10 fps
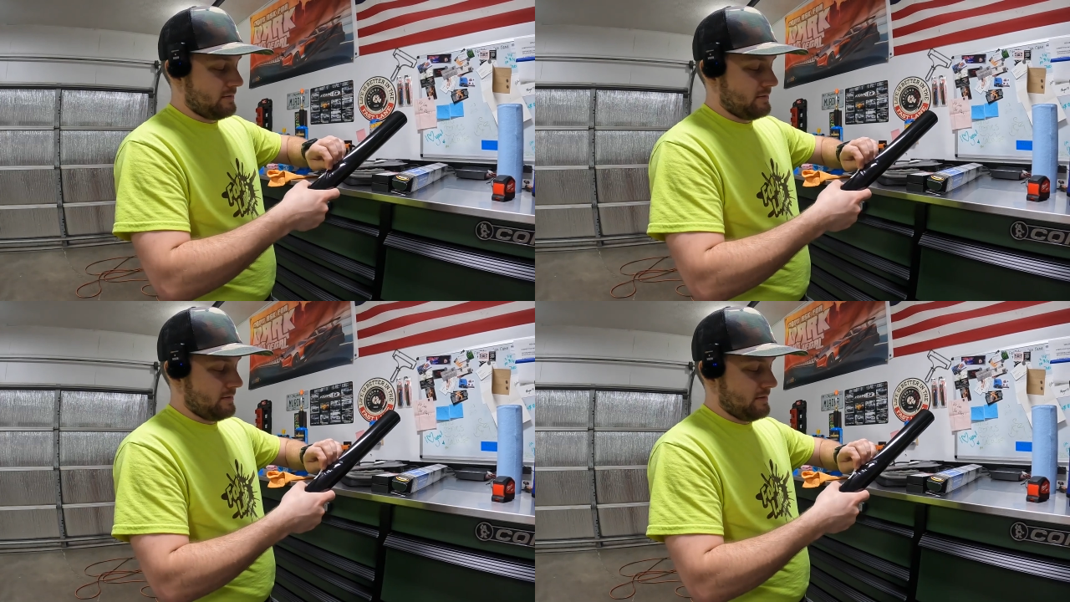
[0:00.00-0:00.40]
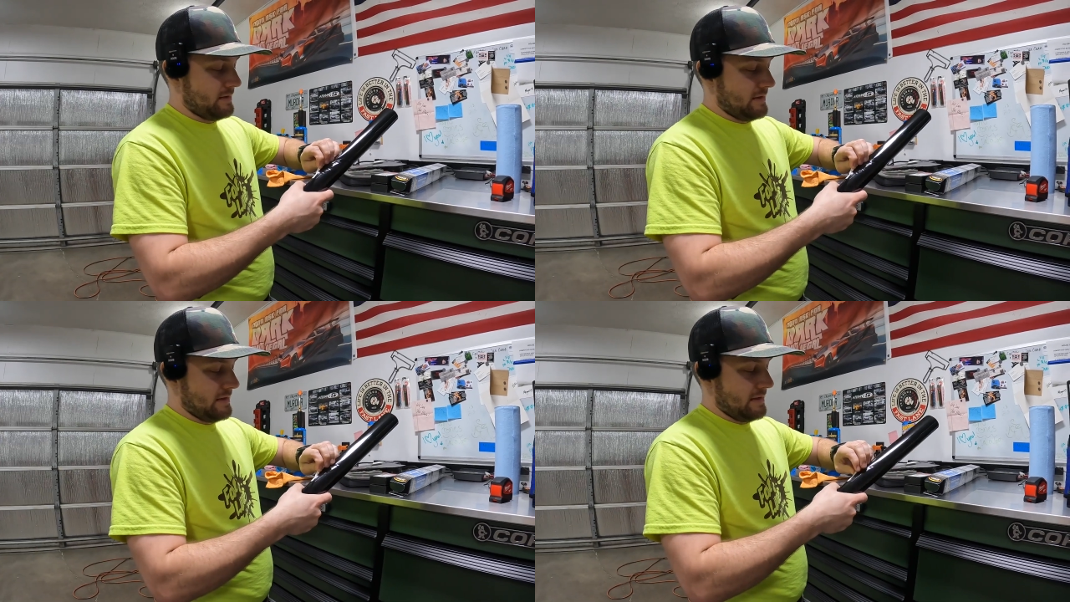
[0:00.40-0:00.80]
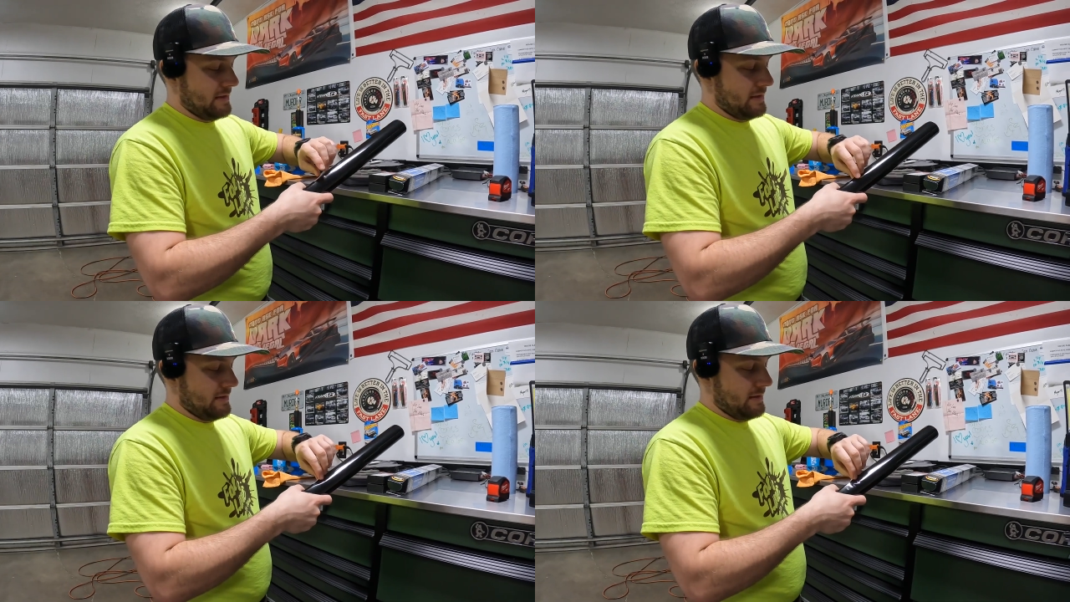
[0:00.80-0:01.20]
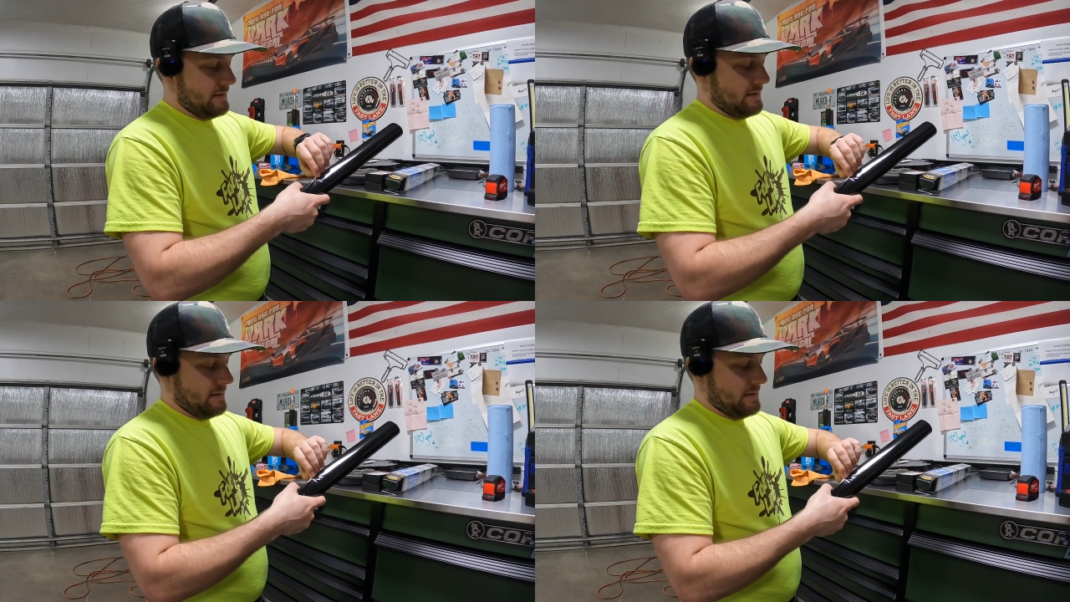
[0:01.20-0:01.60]

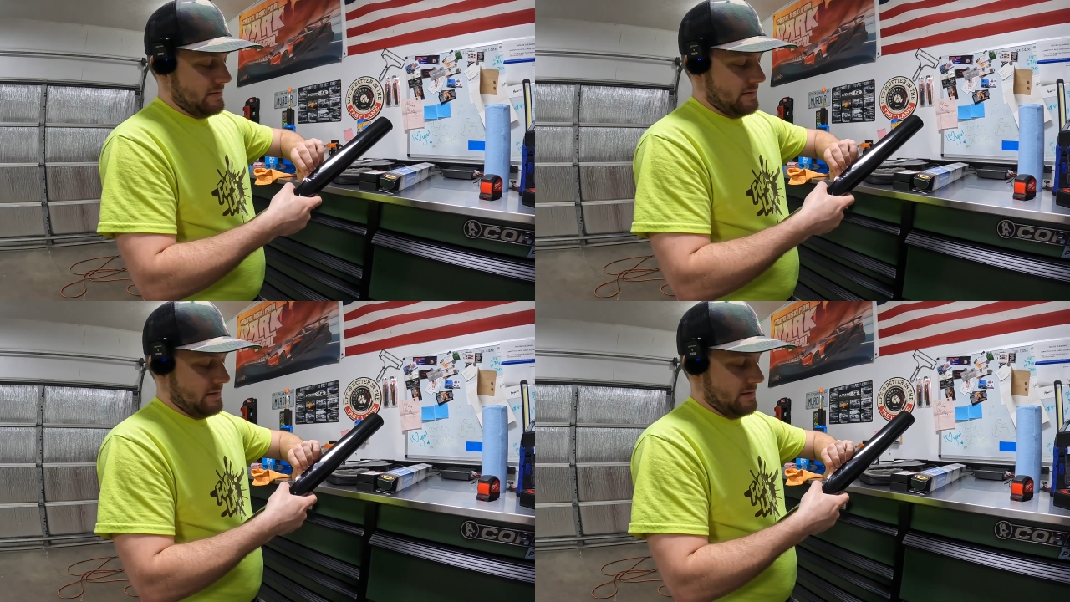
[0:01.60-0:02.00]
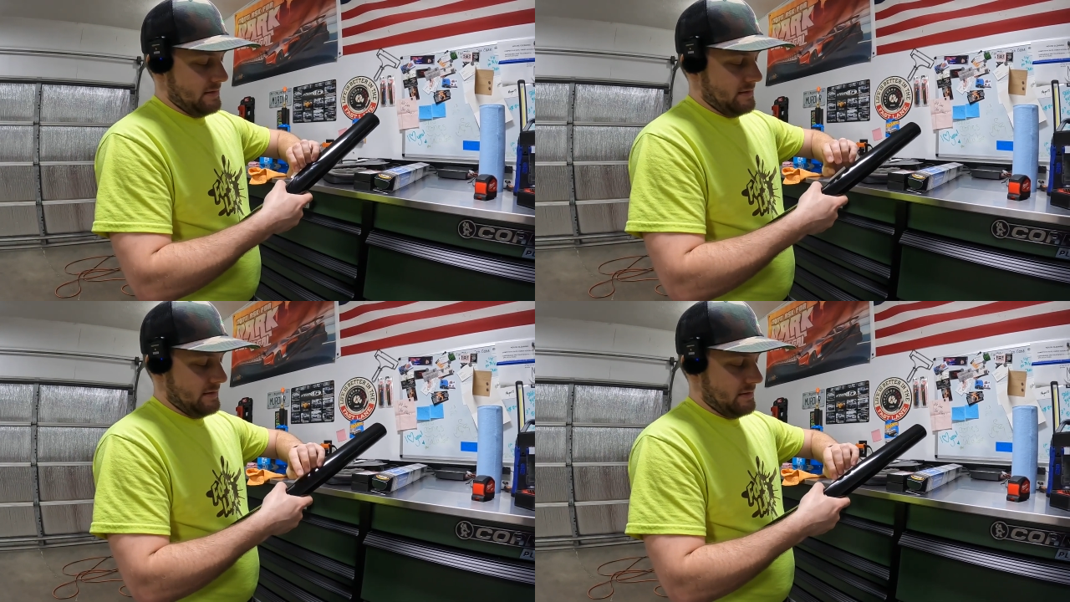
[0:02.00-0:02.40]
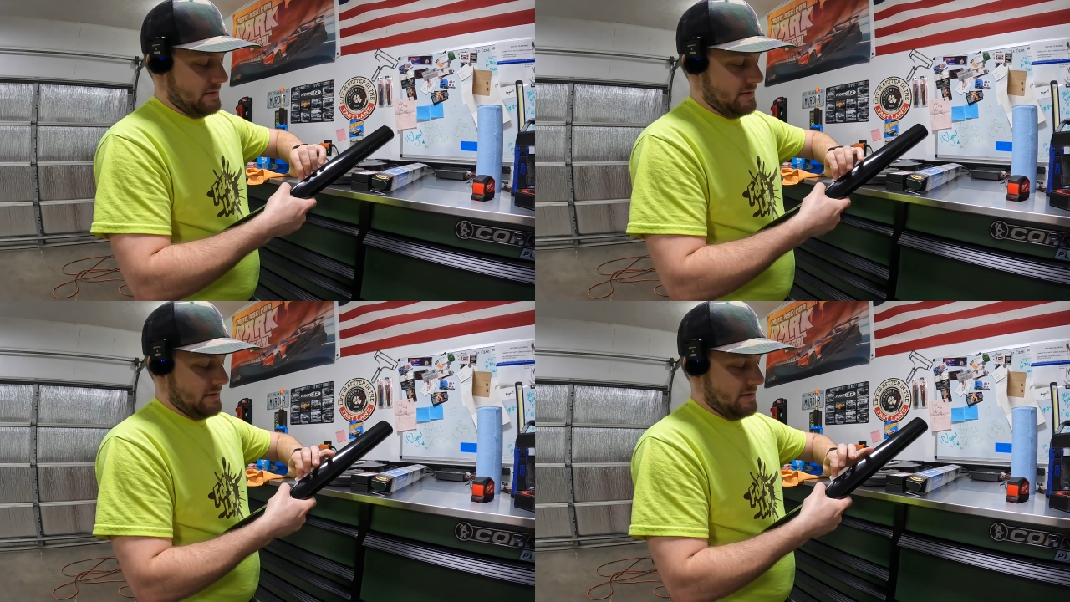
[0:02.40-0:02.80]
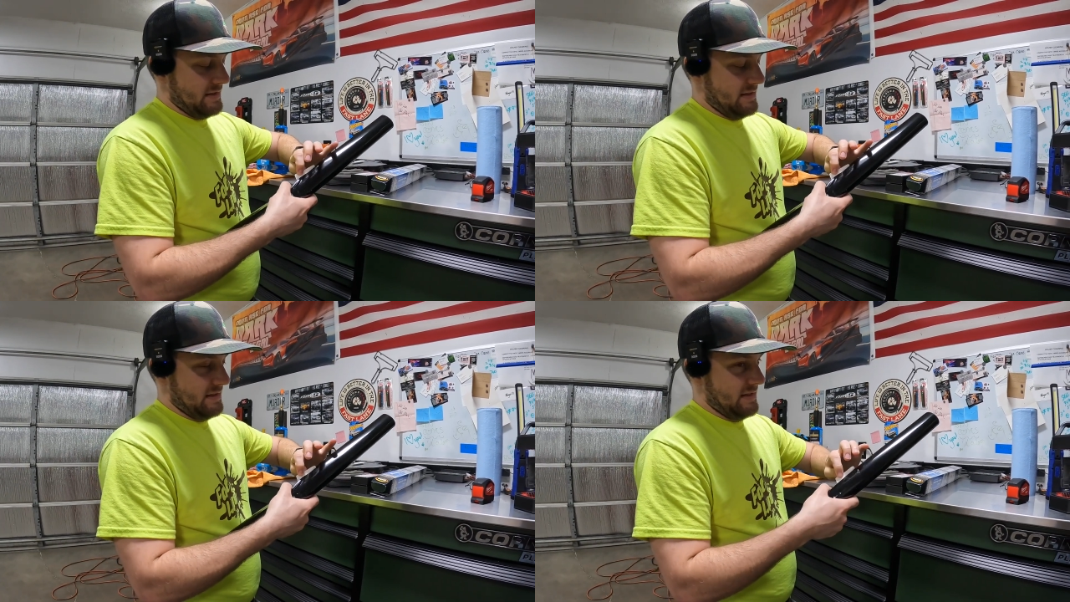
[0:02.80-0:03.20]

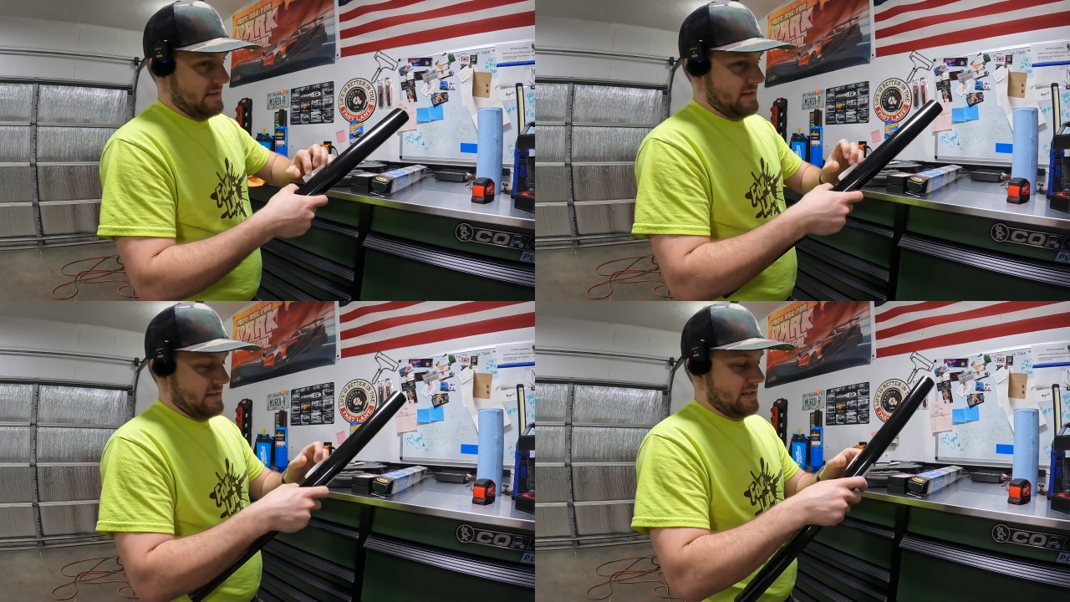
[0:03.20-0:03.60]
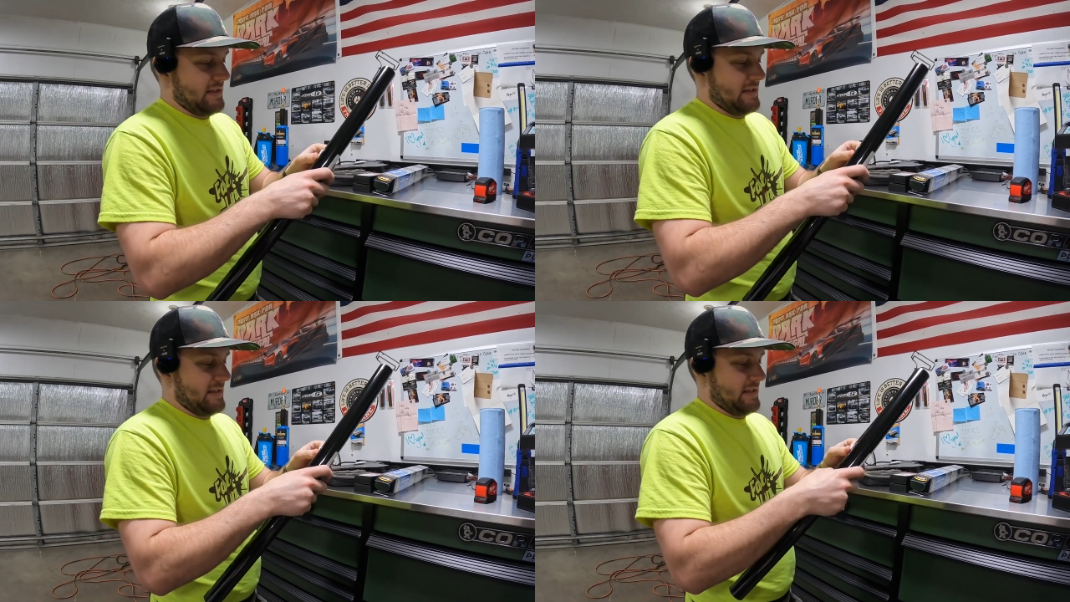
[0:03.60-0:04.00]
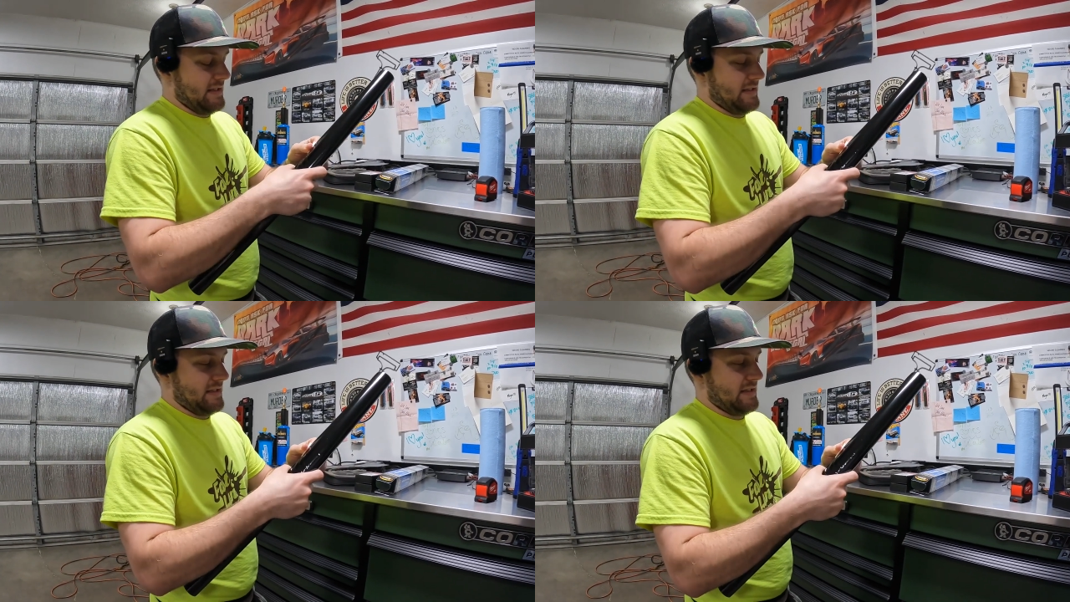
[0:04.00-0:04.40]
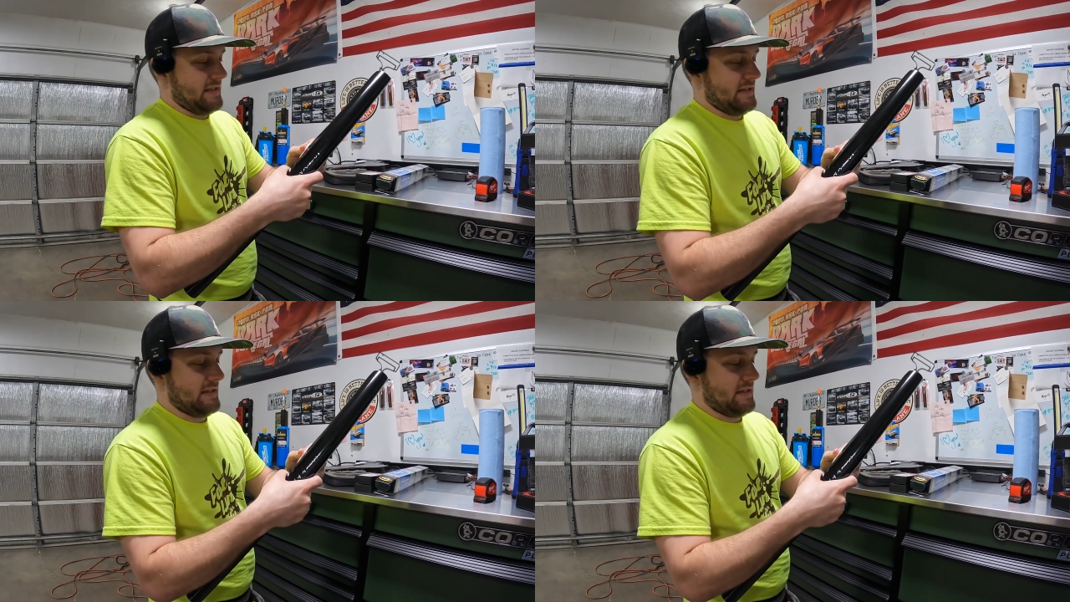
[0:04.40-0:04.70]
Nobody speaks.